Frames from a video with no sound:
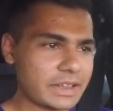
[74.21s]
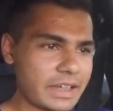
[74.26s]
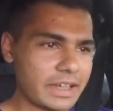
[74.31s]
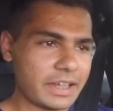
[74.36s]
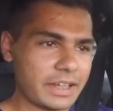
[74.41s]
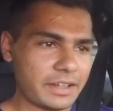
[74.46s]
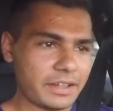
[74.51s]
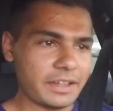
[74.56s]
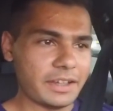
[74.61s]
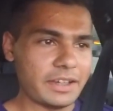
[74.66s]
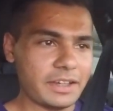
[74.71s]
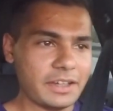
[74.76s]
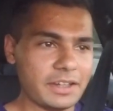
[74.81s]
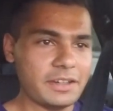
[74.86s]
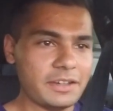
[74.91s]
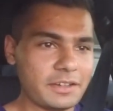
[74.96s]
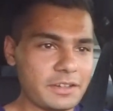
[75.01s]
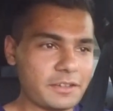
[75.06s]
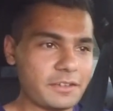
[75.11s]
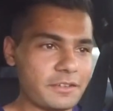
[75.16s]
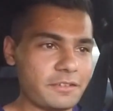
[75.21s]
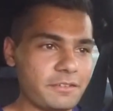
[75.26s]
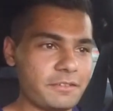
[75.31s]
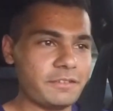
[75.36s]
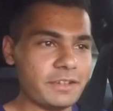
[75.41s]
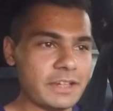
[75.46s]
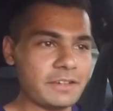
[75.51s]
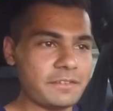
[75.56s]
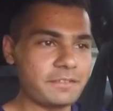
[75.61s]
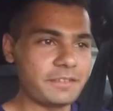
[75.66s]
and then
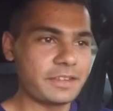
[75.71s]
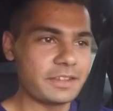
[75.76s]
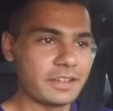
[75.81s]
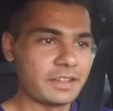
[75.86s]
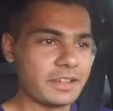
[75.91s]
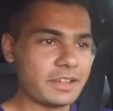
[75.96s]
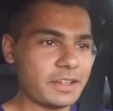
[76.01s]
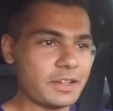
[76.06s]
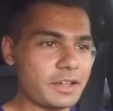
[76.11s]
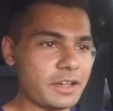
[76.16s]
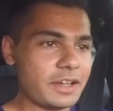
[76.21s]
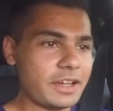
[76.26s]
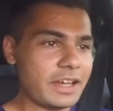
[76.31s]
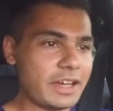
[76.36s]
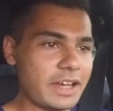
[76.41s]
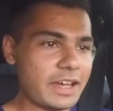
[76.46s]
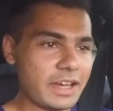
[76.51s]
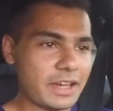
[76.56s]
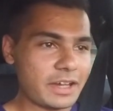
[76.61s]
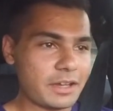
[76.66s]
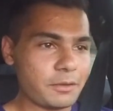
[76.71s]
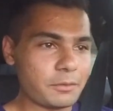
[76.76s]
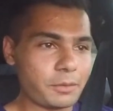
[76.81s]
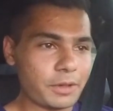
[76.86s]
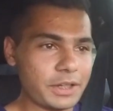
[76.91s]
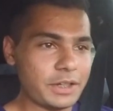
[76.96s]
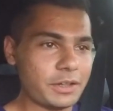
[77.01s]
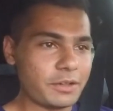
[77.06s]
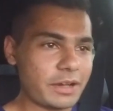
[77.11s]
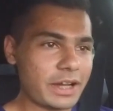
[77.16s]
fifth, and
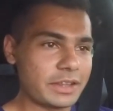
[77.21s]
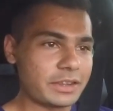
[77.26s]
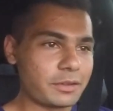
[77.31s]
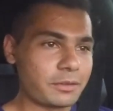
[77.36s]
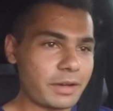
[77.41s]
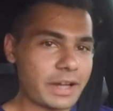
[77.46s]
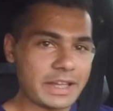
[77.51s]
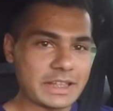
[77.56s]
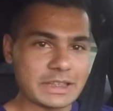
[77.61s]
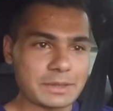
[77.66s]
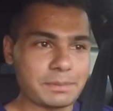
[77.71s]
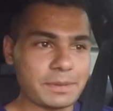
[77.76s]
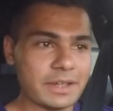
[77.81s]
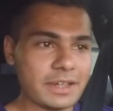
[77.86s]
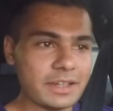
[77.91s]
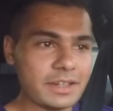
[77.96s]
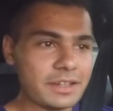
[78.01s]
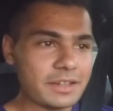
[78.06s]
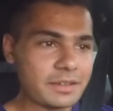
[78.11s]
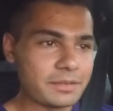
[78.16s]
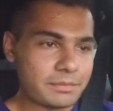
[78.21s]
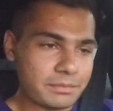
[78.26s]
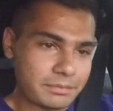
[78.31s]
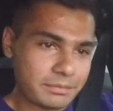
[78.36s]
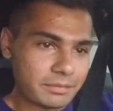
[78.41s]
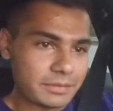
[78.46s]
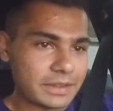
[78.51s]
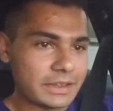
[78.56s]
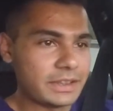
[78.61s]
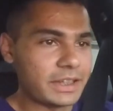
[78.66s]
when you're at the right speed,
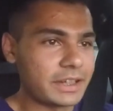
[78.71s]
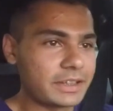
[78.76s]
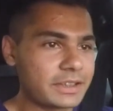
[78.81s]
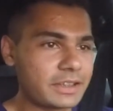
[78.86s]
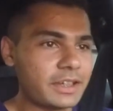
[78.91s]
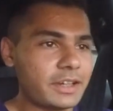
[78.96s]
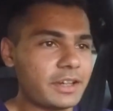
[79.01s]
sixth